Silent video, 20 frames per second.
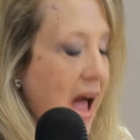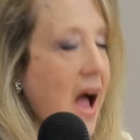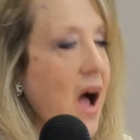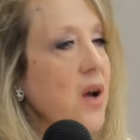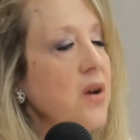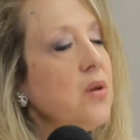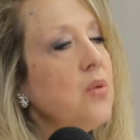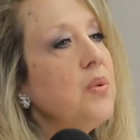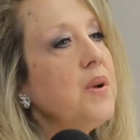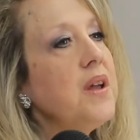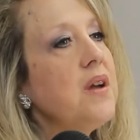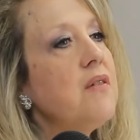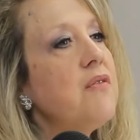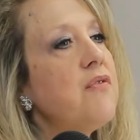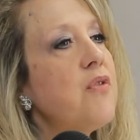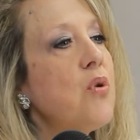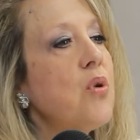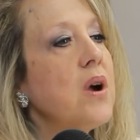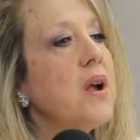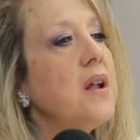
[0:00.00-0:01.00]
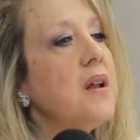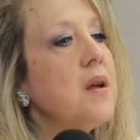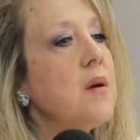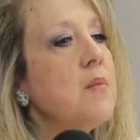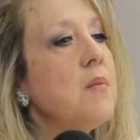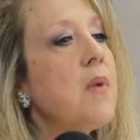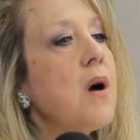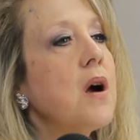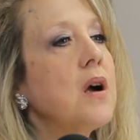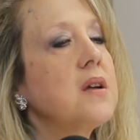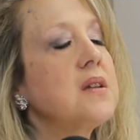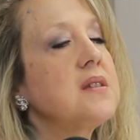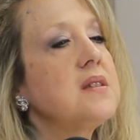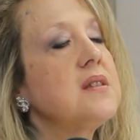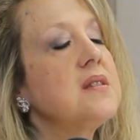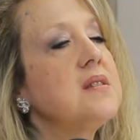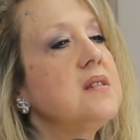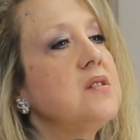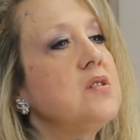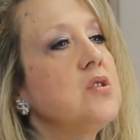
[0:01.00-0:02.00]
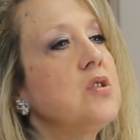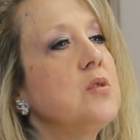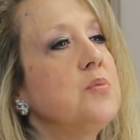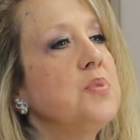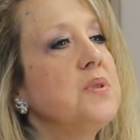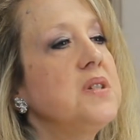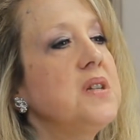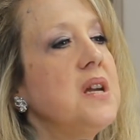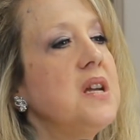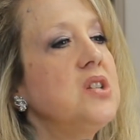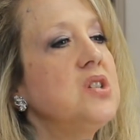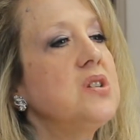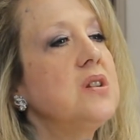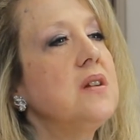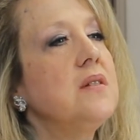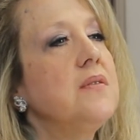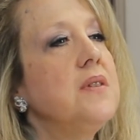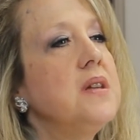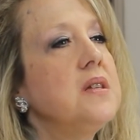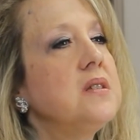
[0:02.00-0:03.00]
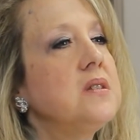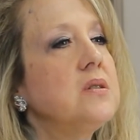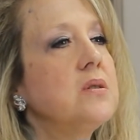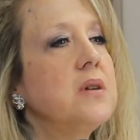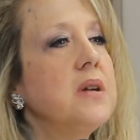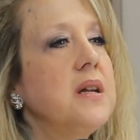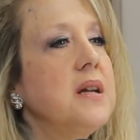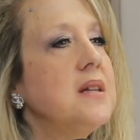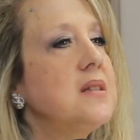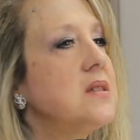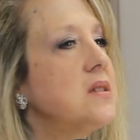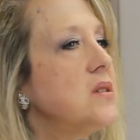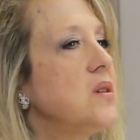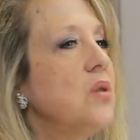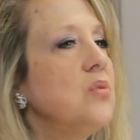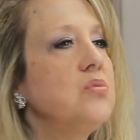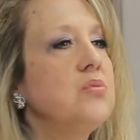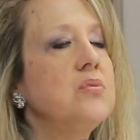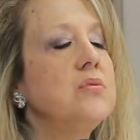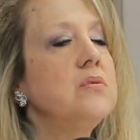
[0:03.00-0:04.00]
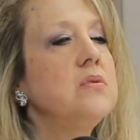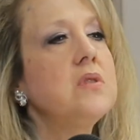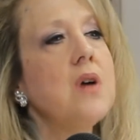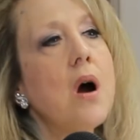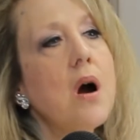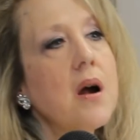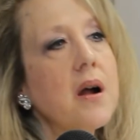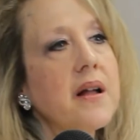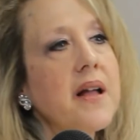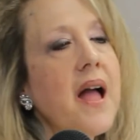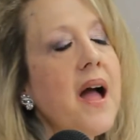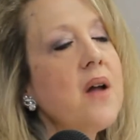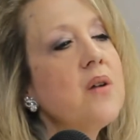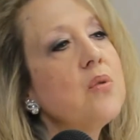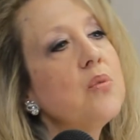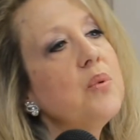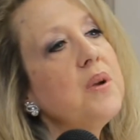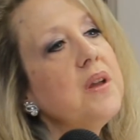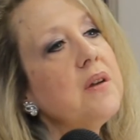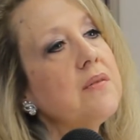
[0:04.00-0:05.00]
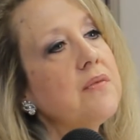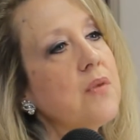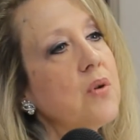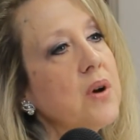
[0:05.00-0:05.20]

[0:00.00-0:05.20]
how do we avoid Marx's interpretation of history? It's so dark. How do we